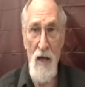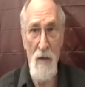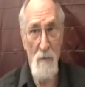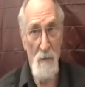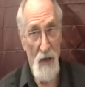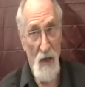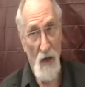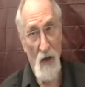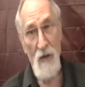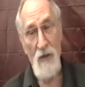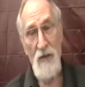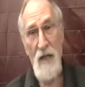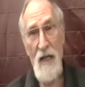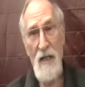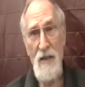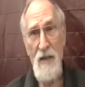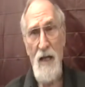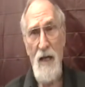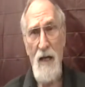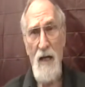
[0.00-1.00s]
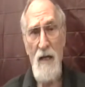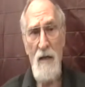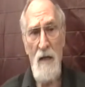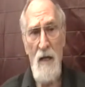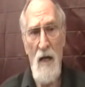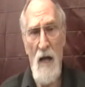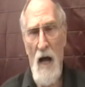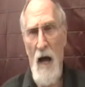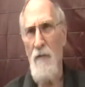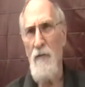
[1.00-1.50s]
because that's how
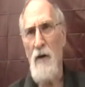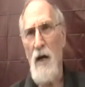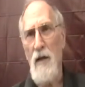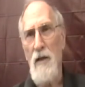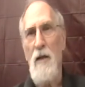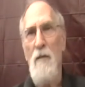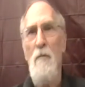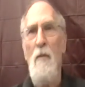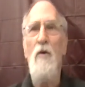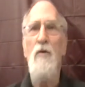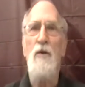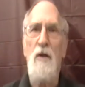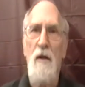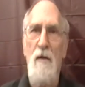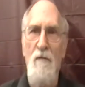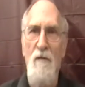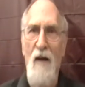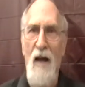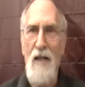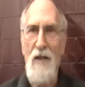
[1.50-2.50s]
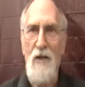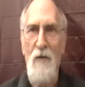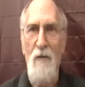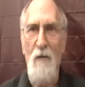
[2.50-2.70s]
I've got the most advanced